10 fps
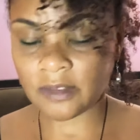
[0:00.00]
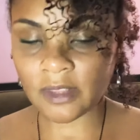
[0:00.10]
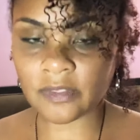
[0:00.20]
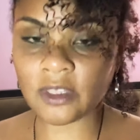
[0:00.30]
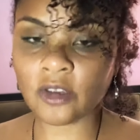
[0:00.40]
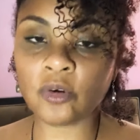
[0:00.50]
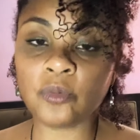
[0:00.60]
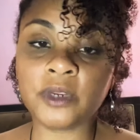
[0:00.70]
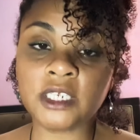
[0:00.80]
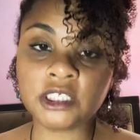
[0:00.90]
that the
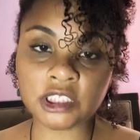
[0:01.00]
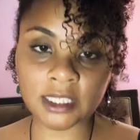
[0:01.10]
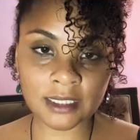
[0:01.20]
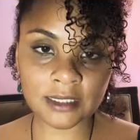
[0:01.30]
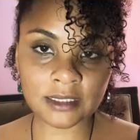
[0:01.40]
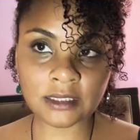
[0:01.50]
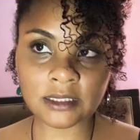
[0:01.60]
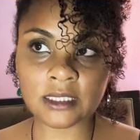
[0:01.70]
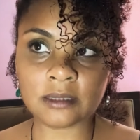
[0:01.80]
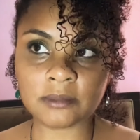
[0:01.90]

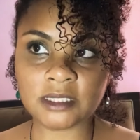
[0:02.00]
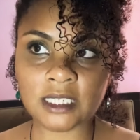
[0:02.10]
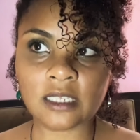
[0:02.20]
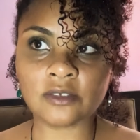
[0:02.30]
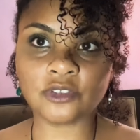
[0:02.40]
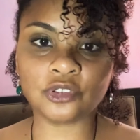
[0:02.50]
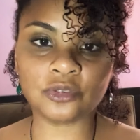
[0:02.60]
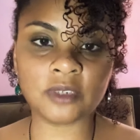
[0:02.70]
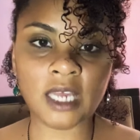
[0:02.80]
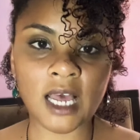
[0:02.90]
Orishas themselves
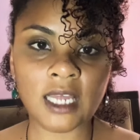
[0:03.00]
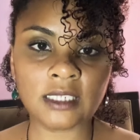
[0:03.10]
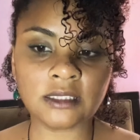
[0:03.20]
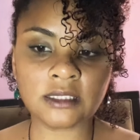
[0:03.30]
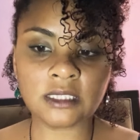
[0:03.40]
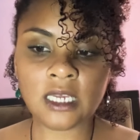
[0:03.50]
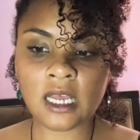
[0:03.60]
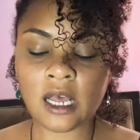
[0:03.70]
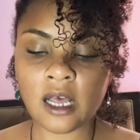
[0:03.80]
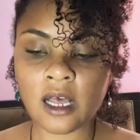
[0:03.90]
do not
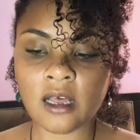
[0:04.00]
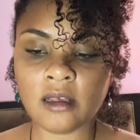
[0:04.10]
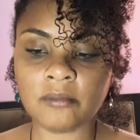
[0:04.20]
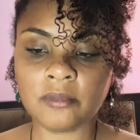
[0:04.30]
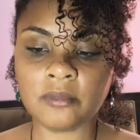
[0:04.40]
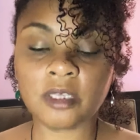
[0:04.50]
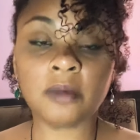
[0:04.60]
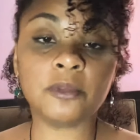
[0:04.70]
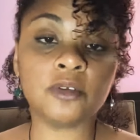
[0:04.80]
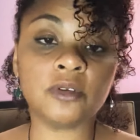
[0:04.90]

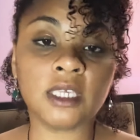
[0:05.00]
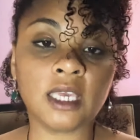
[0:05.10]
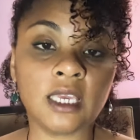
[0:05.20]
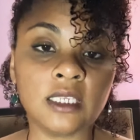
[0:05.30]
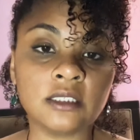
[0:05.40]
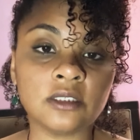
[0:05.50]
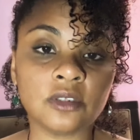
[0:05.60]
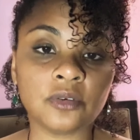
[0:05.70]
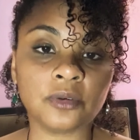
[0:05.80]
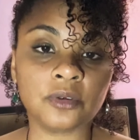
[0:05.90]
communicate
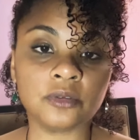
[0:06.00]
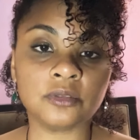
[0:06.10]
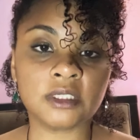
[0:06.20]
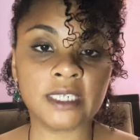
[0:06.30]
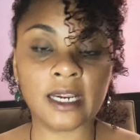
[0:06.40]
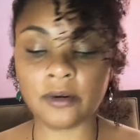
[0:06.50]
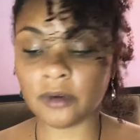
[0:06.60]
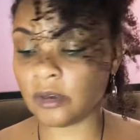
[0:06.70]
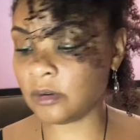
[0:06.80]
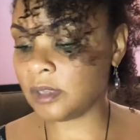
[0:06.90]
through
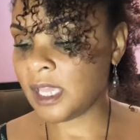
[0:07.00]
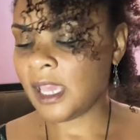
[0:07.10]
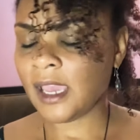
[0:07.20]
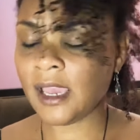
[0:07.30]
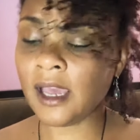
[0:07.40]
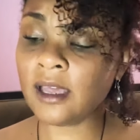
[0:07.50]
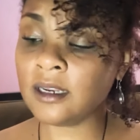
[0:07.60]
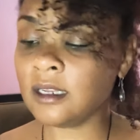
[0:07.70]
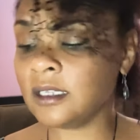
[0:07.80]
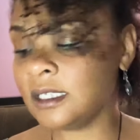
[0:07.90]
tarot.
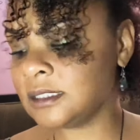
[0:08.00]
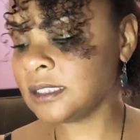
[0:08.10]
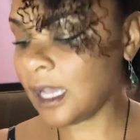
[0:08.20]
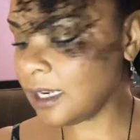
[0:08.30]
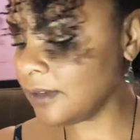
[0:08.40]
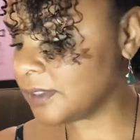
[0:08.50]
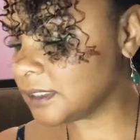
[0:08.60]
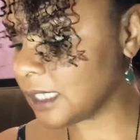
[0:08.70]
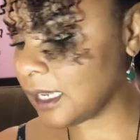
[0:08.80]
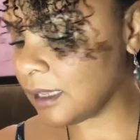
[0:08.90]
And it's kind of the
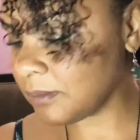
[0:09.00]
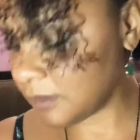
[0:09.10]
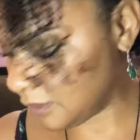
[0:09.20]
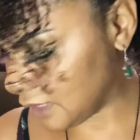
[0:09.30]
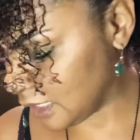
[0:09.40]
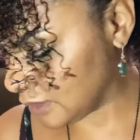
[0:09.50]
same thing